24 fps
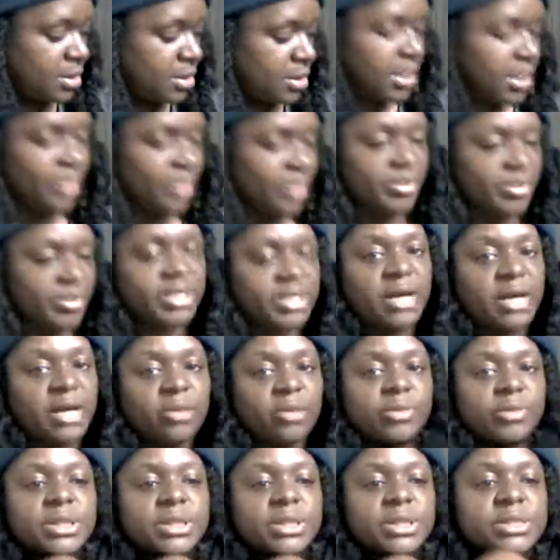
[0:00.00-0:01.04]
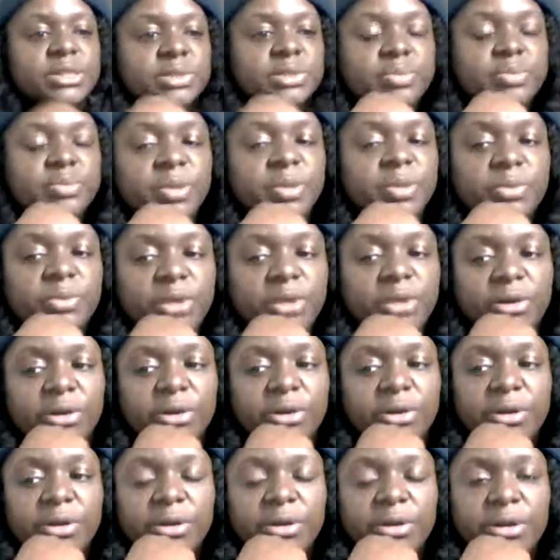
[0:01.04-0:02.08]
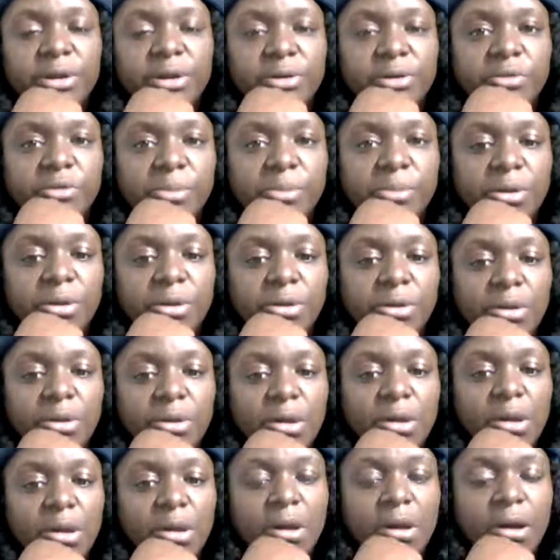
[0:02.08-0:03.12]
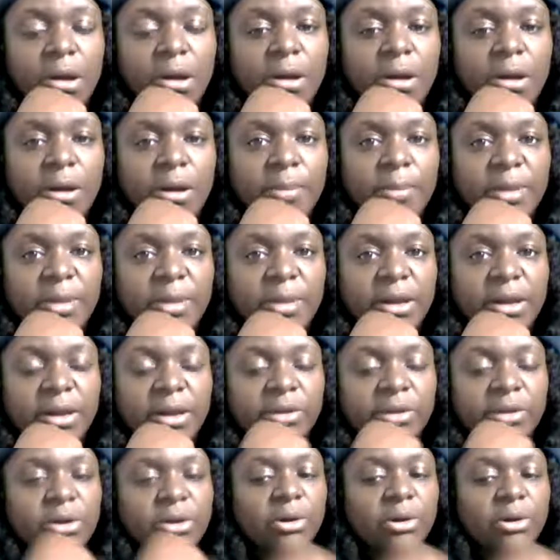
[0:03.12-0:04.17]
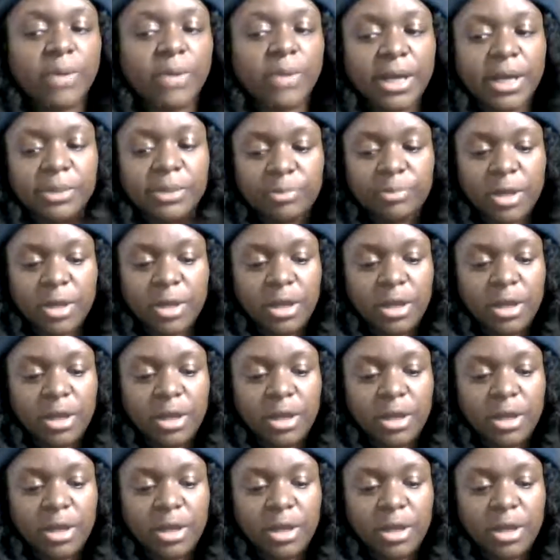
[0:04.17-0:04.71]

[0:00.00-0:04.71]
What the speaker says: have me down because there's people that are near and dear to me that I